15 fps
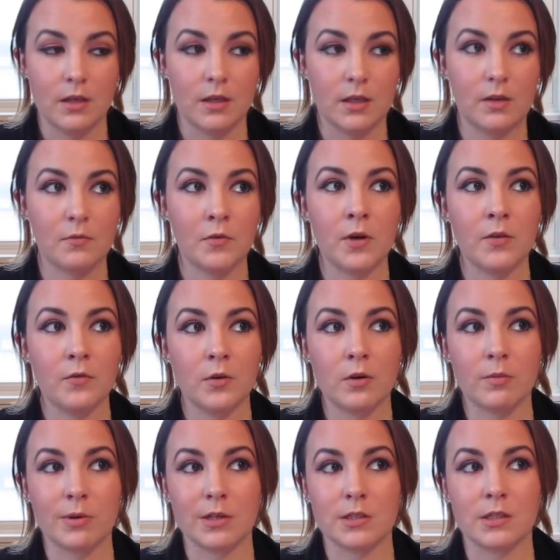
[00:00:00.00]
even if
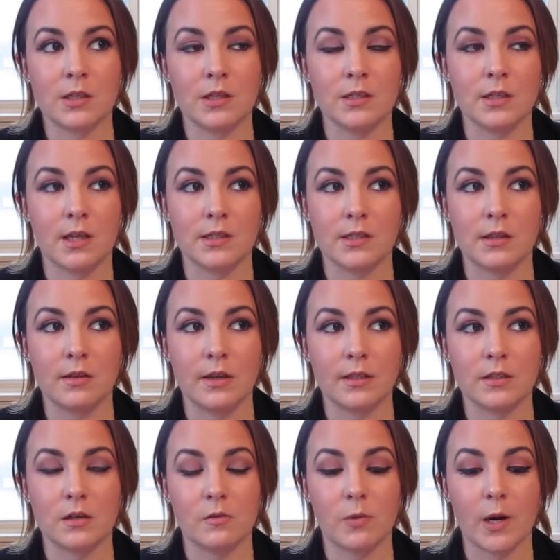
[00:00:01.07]
you're a person that doesn't like
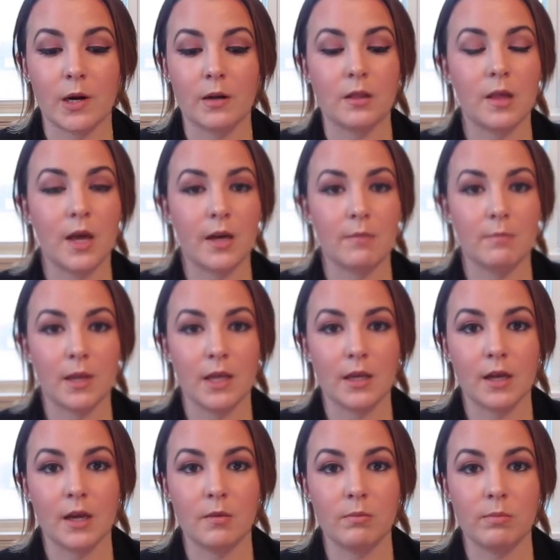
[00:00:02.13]
to wear a lot of
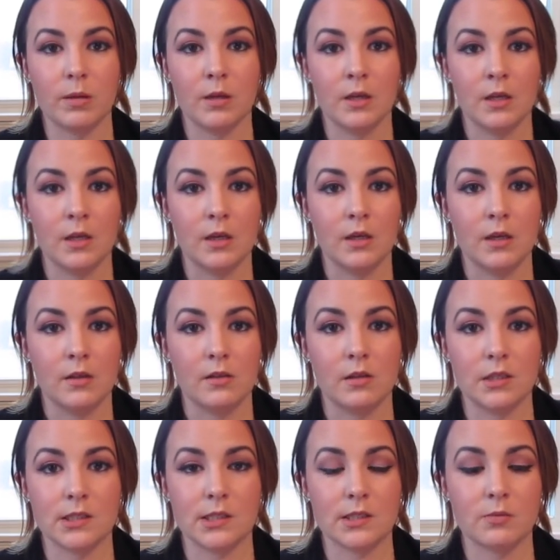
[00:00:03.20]
makeup,
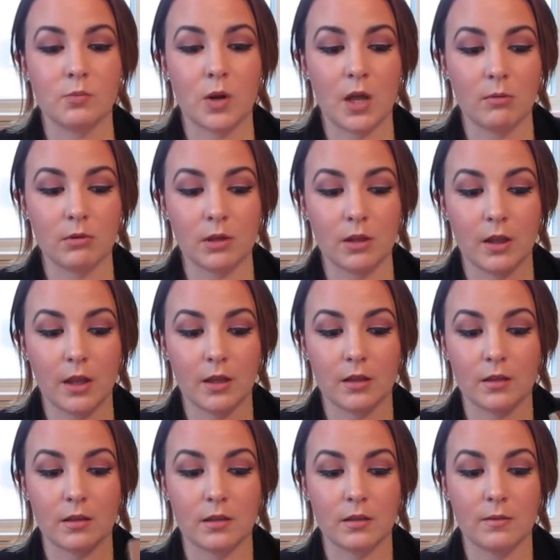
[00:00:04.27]
this is probably
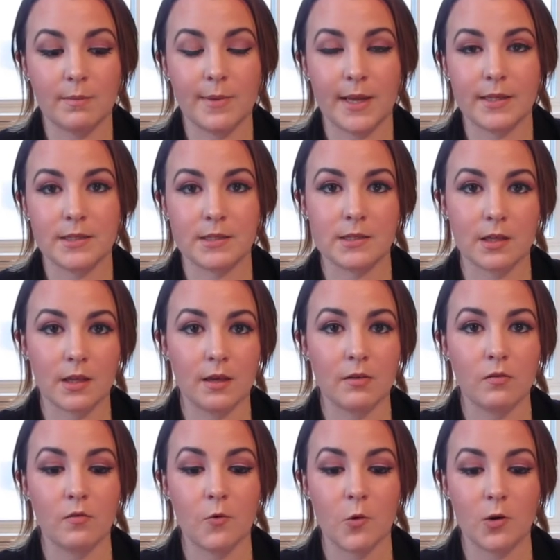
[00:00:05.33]
like the best
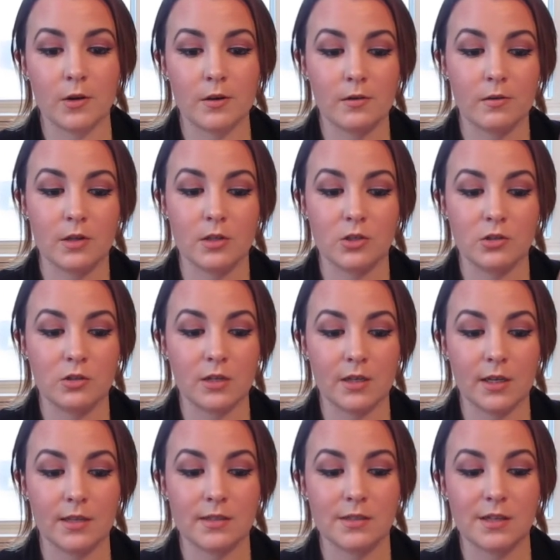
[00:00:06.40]
thing for you because you can
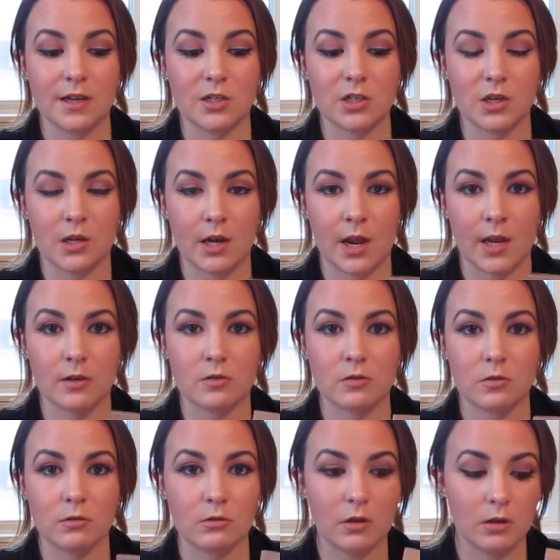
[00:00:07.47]
get such a
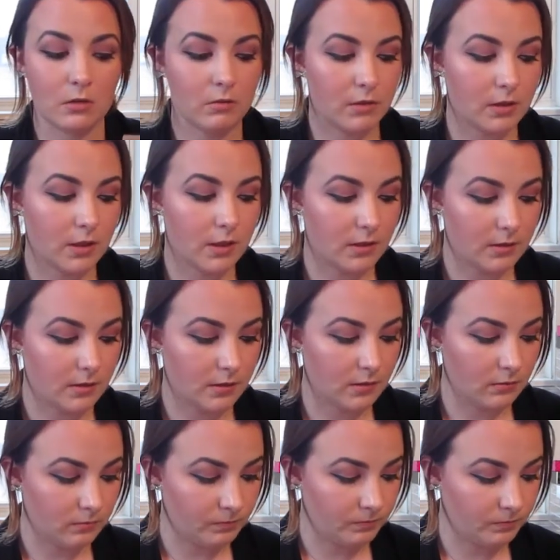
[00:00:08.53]
natural look with this.
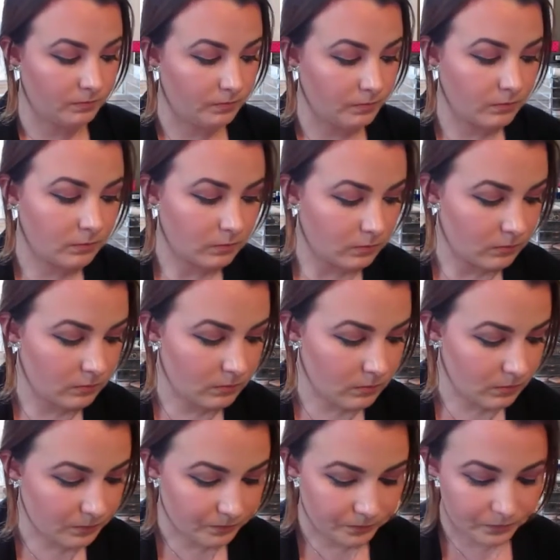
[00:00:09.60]

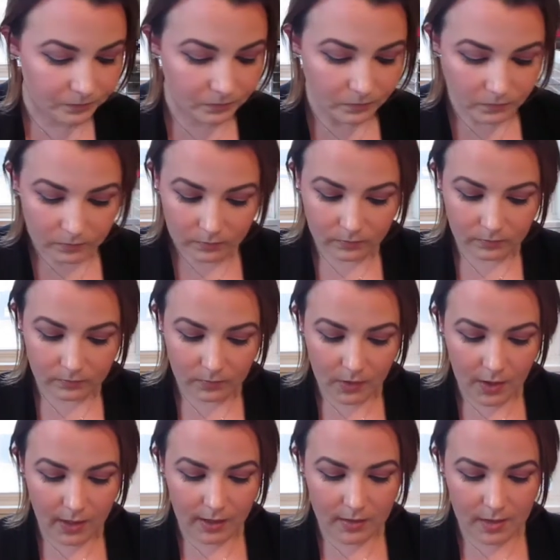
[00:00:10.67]

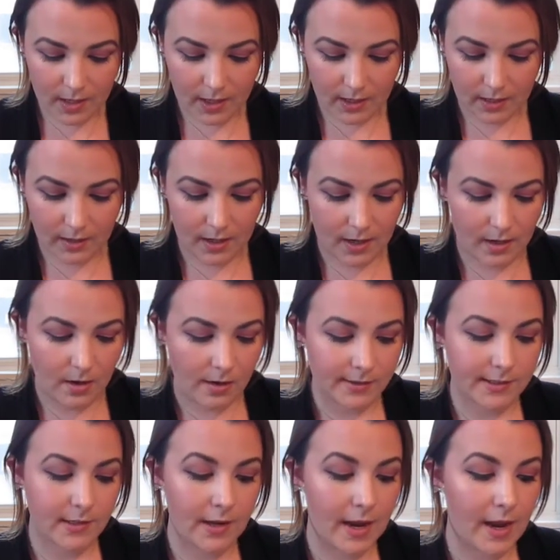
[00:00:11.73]
And then I
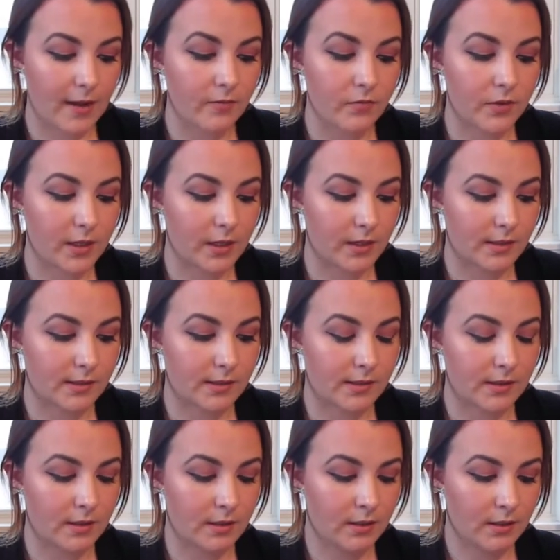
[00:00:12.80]
also have this